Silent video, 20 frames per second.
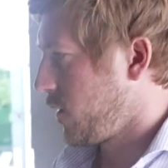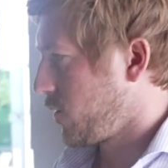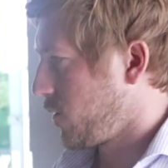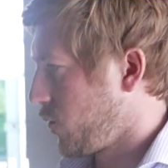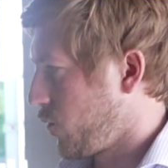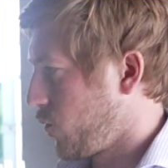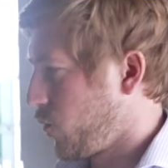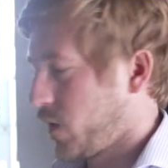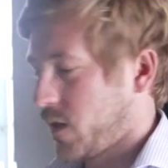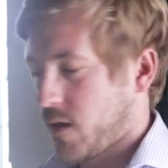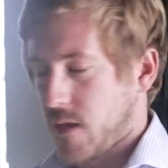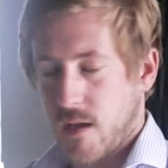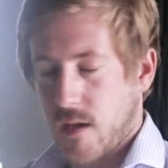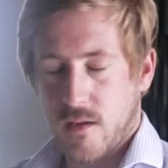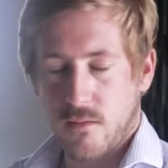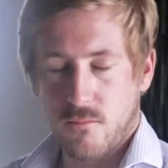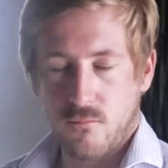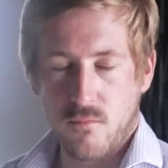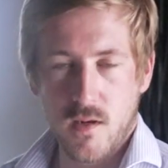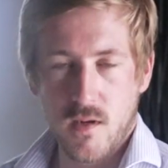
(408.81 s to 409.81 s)
We
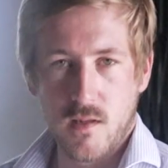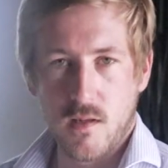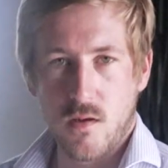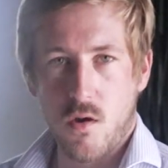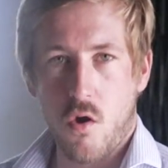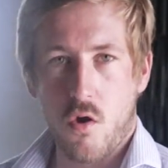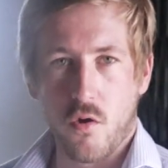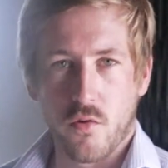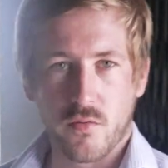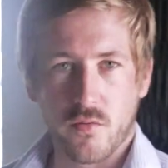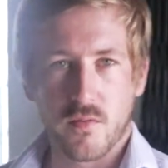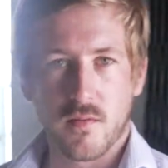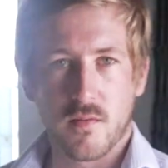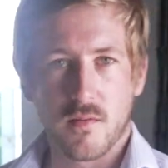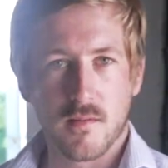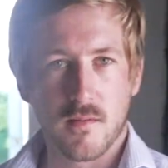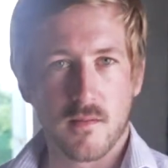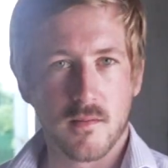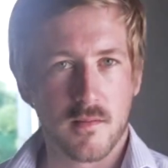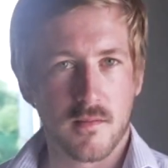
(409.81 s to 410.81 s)
get really hot
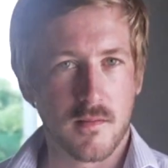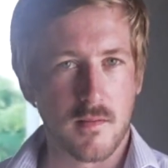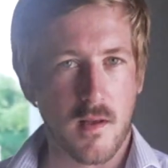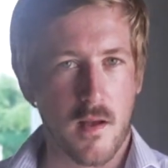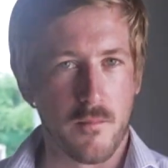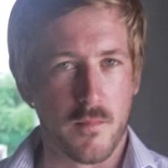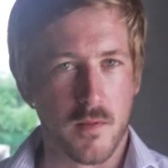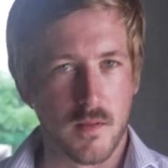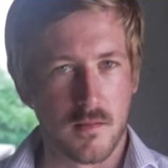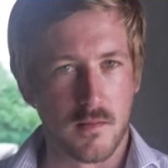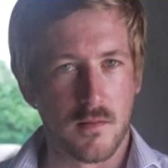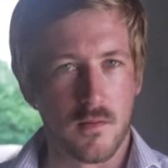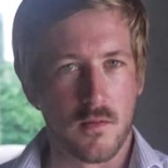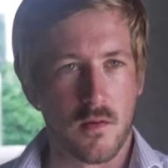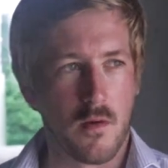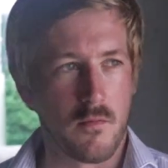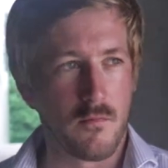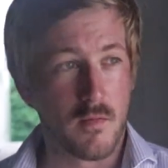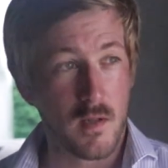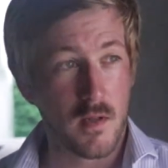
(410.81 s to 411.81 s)
summers,
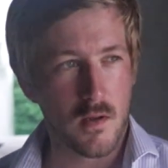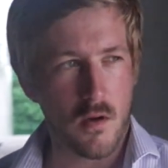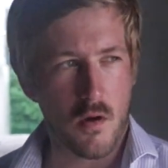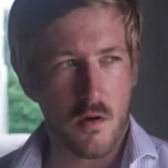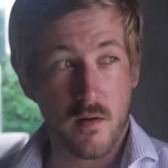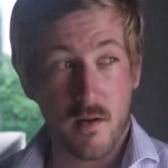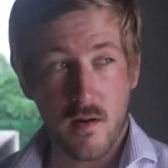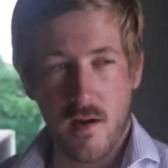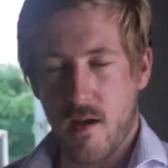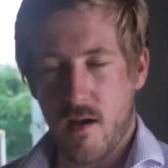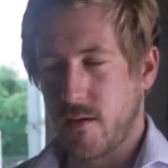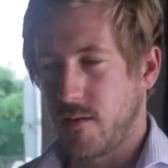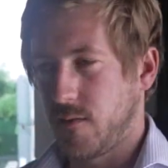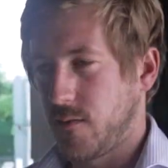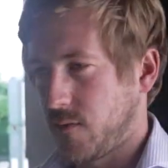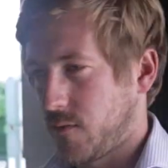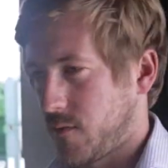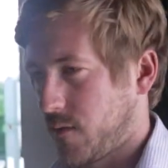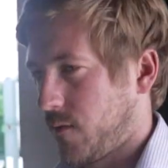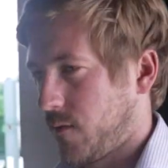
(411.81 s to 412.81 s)
really hot
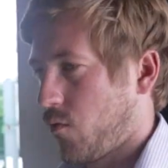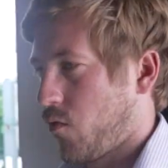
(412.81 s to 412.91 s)
nights in